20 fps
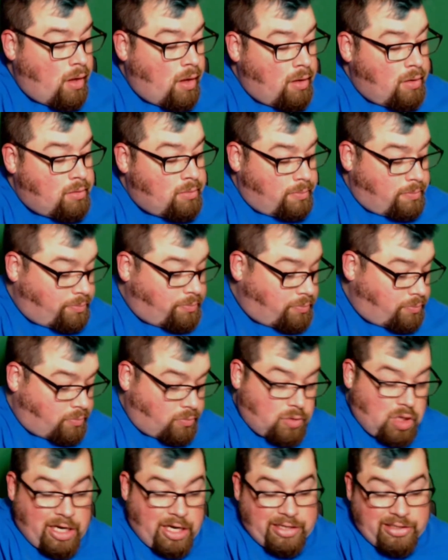
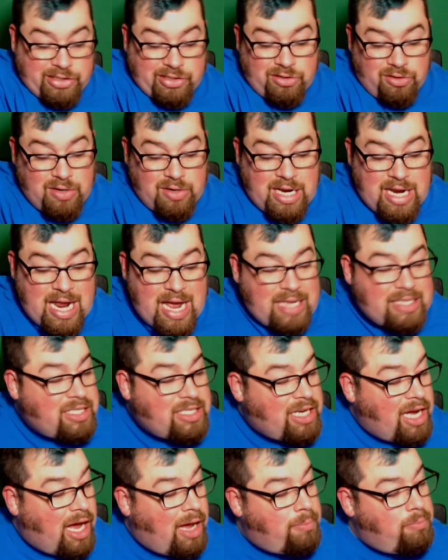All right, so next
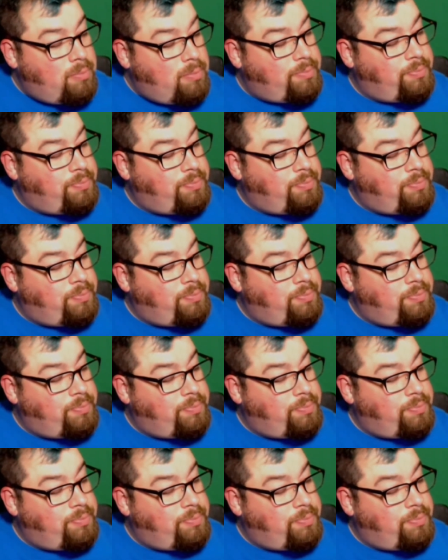up,